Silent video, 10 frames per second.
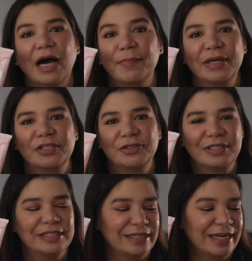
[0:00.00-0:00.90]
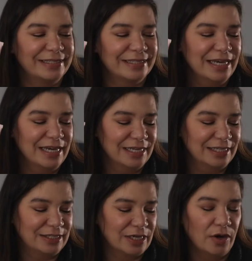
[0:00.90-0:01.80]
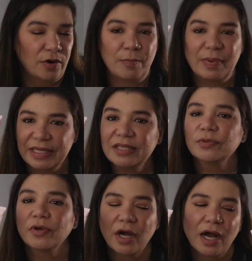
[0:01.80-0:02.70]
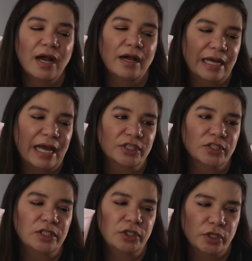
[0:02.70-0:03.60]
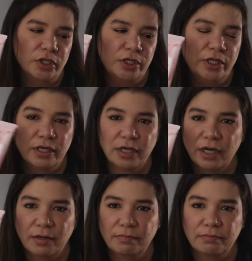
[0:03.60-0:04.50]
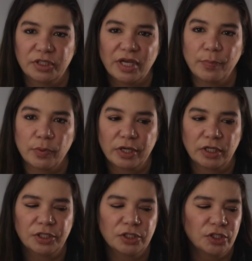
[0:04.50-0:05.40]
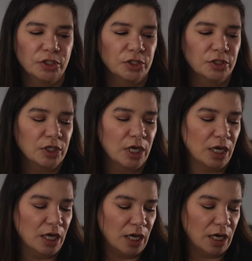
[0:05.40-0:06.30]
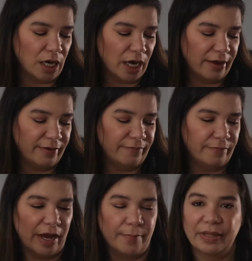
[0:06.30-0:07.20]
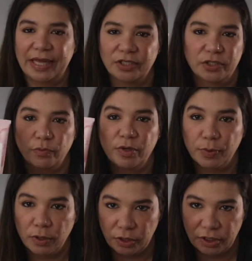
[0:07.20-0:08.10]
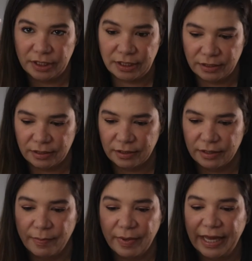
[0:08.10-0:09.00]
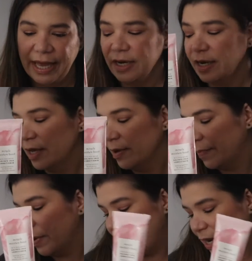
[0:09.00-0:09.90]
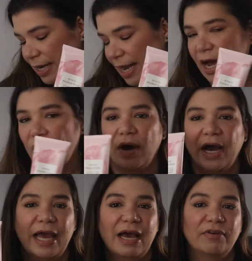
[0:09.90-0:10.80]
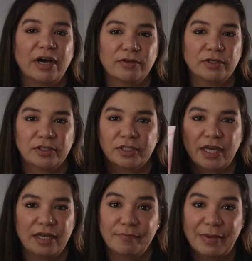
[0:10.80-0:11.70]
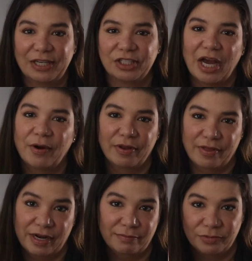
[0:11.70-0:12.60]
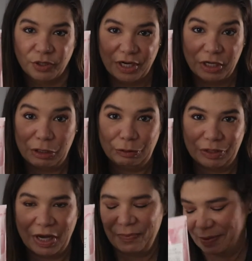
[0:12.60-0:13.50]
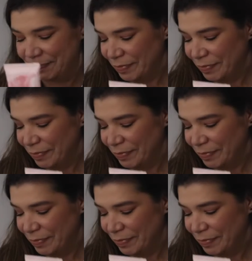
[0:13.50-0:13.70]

I'm into these days. So, but these were uh, actually good um, shampoo and conditioners. I, I plan to repurchase them again, but right now I have others in my shower that I'm trying to use up.